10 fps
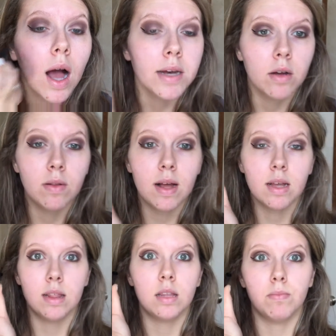I don't
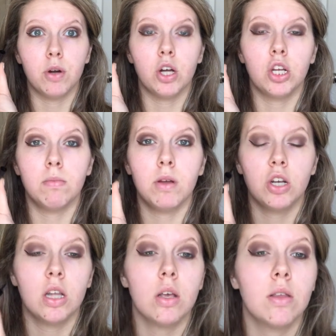like this brush as
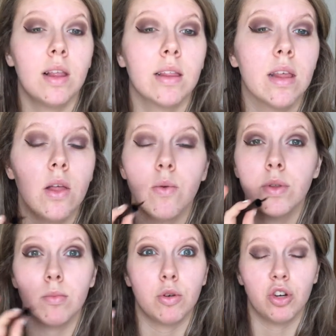much as I used to like the other one,
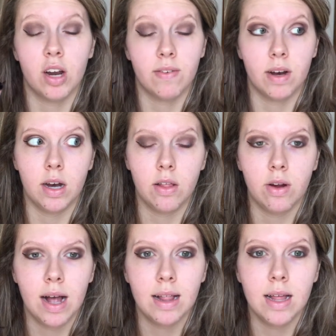so I'm going to try to find
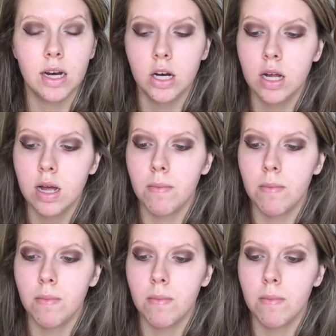another eyeliner.